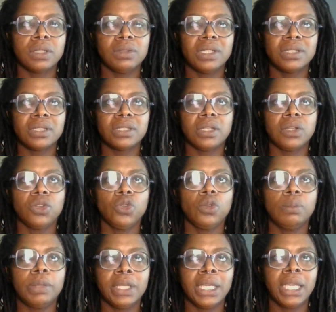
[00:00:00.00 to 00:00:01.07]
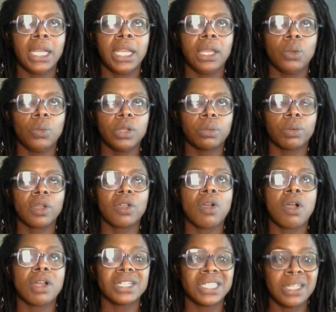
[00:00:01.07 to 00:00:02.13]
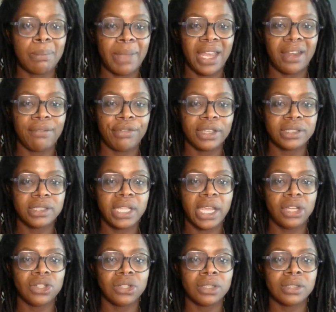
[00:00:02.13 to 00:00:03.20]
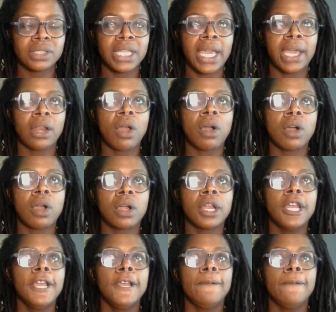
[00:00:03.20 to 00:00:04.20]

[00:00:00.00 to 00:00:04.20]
So this is a new beginning with regards to manifestations that are